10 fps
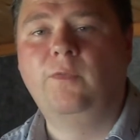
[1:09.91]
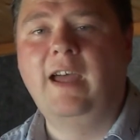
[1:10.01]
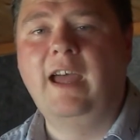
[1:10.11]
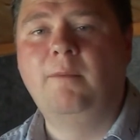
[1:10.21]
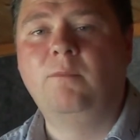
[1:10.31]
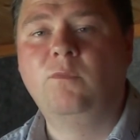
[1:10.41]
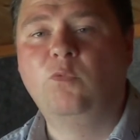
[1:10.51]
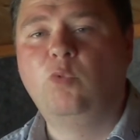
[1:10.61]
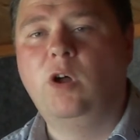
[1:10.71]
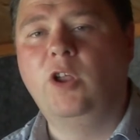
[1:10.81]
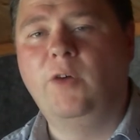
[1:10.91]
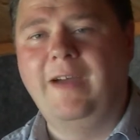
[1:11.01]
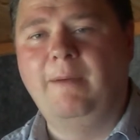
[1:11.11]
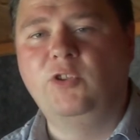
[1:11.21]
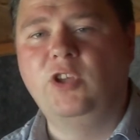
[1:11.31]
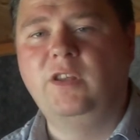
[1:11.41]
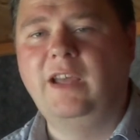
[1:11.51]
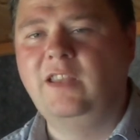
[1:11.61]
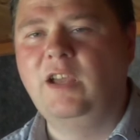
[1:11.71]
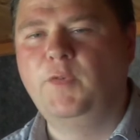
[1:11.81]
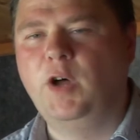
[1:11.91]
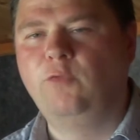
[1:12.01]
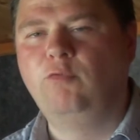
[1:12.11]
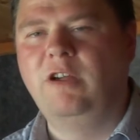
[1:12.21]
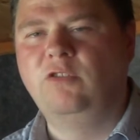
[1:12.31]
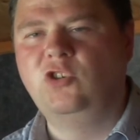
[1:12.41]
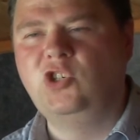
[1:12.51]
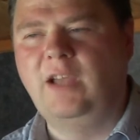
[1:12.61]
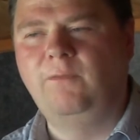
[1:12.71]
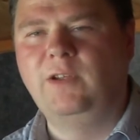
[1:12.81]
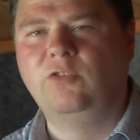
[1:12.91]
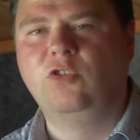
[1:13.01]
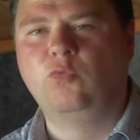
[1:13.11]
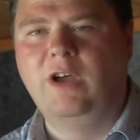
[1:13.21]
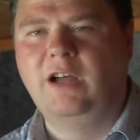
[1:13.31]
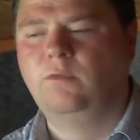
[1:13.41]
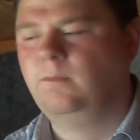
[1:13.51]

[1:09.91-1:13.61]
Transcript: one off Amazon and the other off Rails of Sheffield as well.